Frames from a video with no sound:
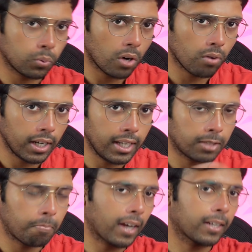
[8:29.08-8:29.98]
were
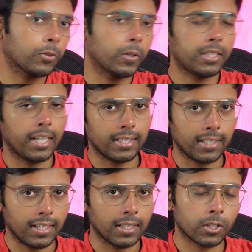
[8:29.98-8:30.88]
released back in
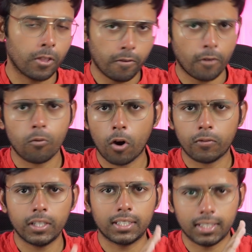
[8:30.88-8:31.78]
2018 and so they've had
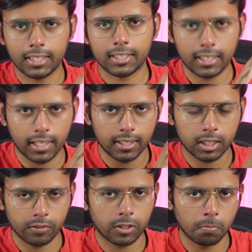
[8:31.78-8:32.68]
roughly 6 years
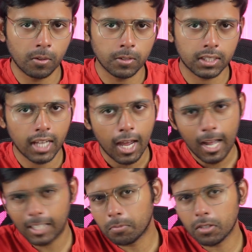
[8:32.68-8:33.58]
of support,
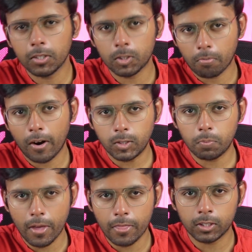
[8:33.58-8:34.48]
and so I'm not too surprised
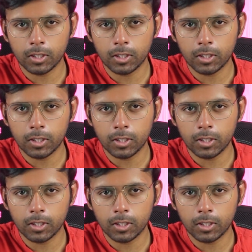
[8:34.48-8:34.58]
by this